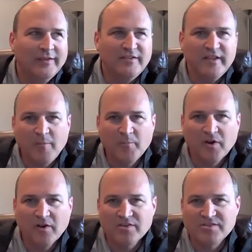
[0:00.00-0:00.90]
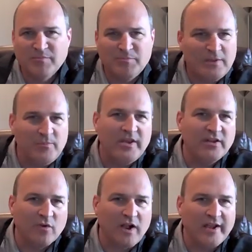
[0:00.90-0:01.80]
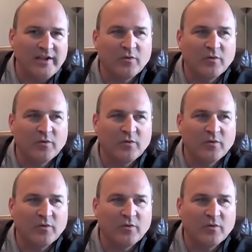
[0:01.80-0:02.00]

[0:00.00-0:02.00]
numbers and me being right?